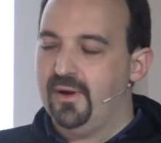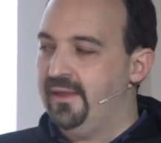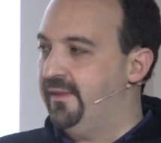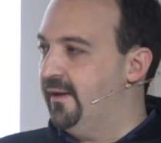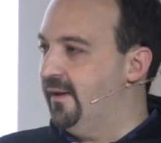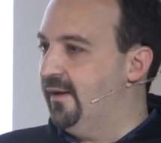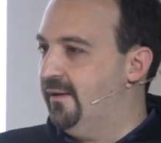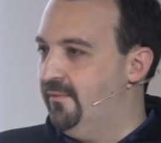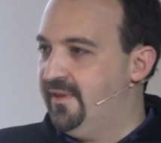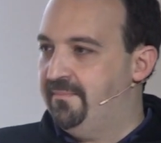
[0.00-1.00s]

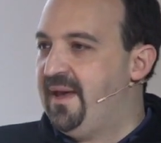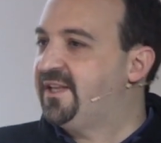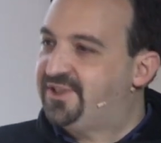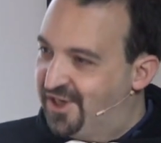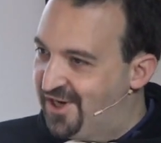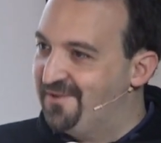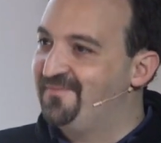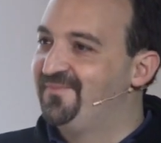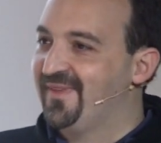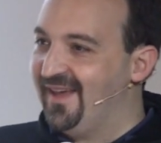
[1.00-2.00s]
a picture.
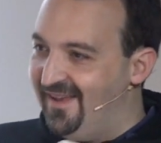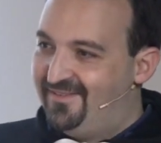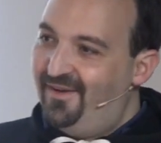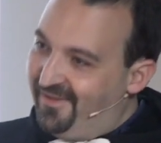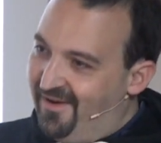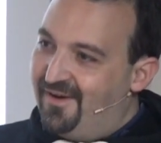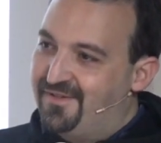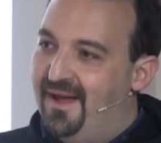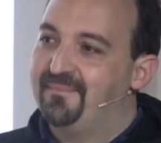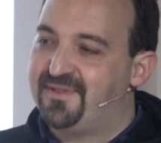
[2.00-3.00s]
Okay, so there are
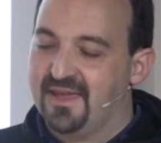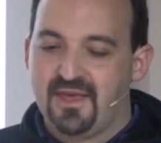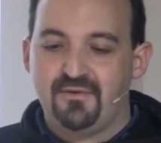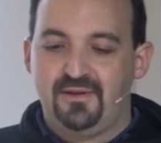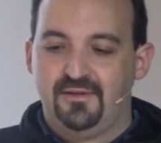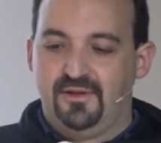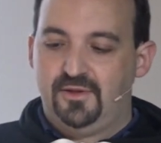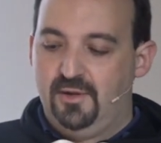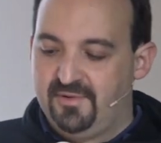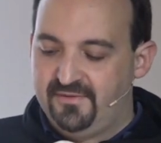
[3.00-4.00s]
some securities on
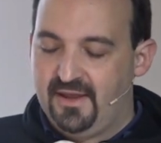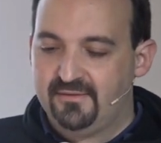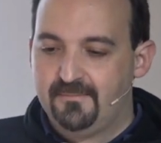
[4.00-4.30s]
top of that.